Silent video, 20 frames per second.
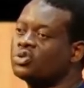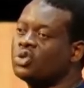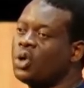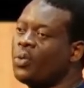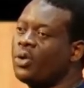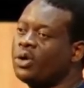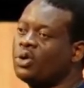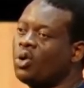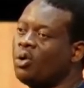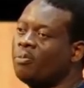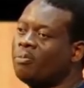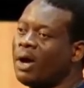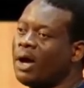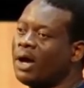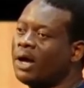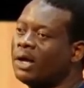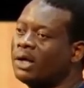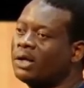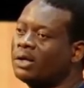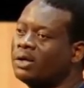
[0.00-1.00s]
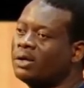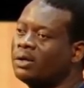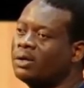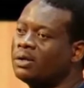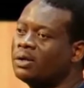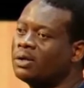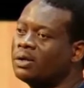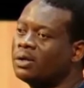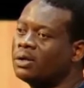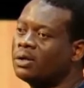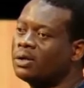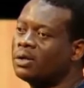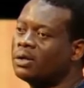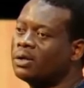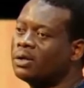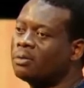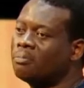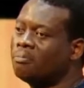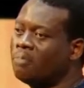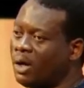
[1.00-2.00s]
know we no man
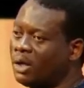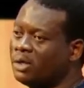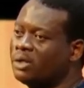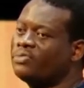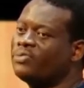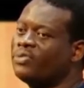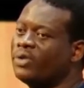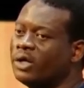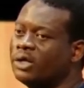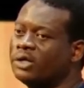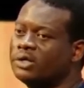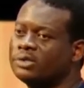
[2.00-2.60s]
by the flesh.